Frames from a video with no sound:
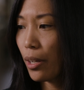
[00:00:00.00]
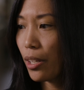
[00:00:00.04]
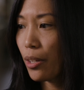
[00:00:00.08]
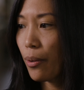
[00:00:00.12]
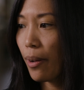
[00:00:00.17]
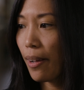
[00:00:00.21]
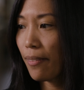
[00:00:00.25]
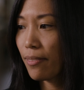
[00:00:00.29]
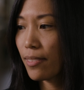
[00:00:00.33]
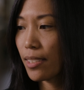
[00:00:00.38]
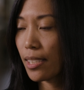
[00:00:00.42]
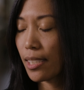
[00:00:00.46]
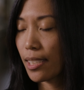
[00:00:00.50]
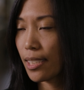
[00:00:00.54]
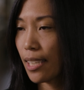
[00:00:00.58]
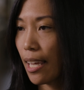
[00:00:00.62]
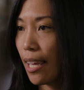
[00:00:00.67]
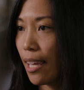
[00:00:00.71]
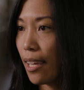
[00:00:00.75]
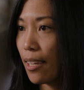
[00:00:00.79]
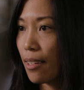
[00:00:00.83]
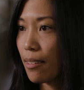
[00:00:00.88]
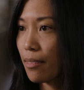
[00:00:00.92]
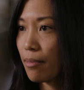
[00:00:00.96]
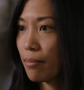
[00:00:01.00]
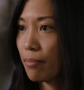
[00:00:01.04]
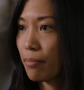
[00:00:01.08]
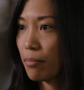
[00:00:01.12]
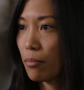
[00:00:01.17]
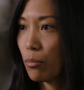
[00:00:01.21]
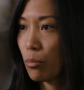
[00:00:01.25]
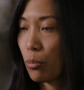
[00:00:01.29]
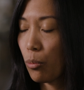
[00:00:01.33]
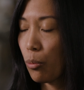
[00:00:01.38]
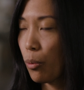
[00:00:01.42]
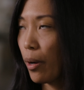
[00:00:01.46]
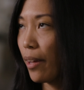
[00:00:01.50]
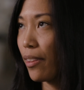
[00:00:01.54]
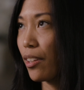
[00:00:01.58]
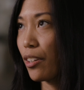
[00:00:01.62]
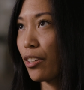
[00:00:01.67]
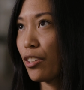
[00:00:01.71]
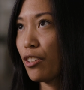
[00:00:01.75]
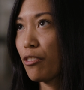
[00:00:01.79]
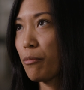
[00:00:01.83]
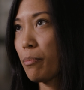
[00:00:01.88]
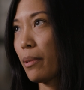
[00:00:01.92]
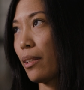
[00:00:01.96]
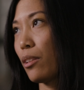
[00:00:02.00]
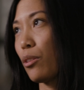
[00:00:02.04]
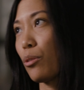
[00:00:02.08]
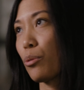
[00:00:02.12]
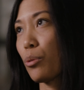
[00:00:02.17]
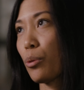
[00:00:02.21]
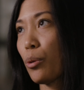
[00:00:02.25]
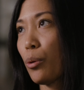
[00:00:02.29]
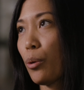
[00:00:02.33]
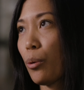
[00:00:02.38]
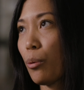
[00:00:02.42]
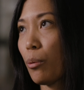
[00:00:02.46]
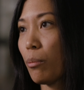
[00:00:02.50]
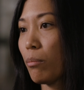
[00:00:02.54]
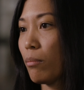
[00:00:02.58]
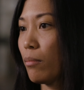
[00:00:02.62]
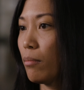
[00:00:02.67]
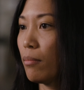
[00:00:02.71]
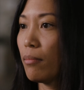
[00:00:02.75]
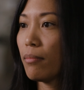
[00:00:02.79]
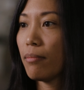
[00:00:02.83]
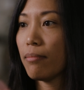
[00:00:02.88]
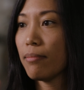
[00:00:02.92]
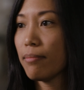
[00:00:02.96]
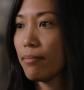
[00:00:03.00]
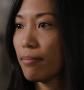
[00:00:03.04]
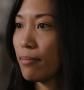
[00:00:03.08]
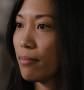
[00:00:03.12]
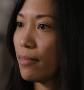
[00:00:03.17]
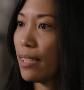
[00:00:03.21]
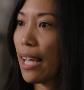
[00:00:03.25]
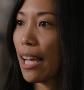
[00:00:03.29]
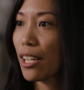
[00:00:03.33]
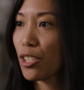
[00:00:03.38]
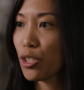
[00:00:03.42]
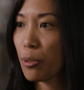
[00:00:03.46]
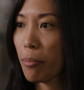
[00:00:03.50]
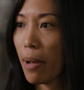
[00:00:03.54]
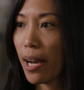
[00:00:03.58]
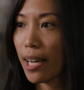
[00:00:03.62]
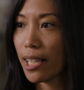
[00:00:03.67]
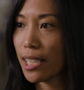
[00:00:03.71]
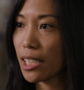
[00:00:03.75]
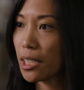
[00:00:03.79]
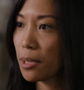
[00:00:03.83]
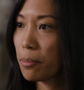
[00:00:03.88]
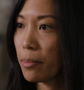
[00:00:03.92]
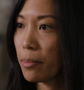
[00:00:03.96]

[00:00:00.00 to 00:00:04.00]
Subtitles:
what you have to say, whether you've been through traumatic